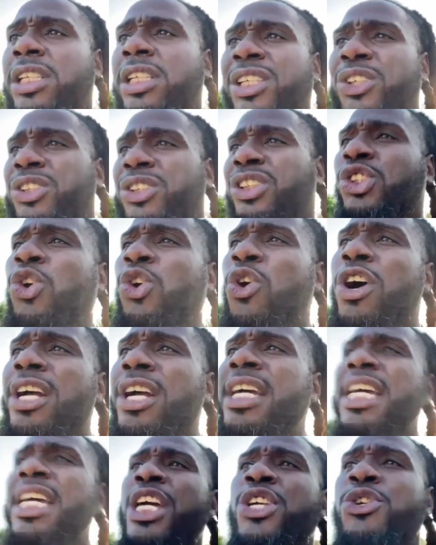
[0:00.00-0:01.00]
the
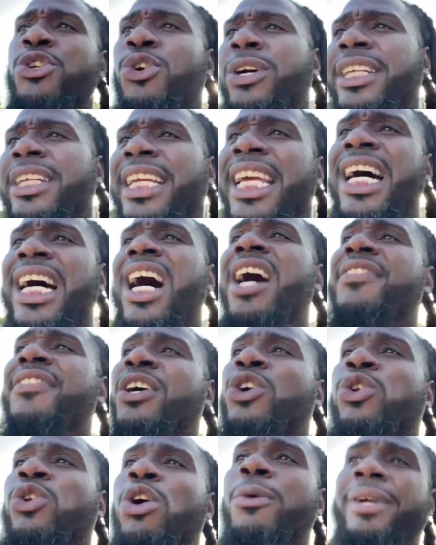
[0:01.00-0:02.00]
store, you're going to get
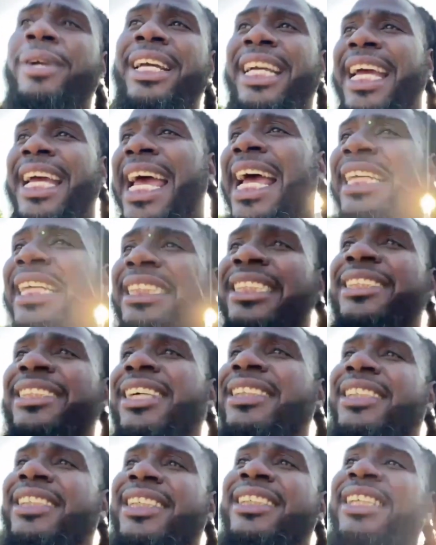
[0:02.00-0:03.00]
other chlorine
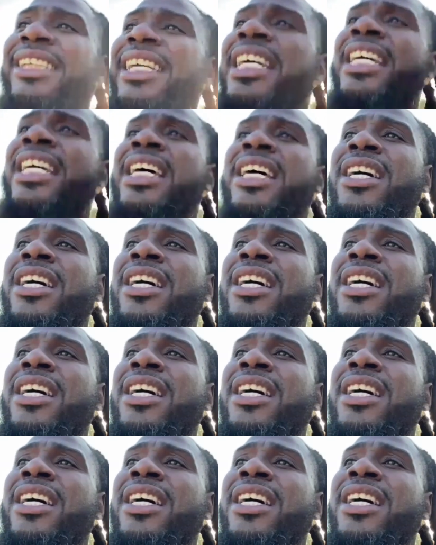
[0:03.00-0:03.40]
gases such as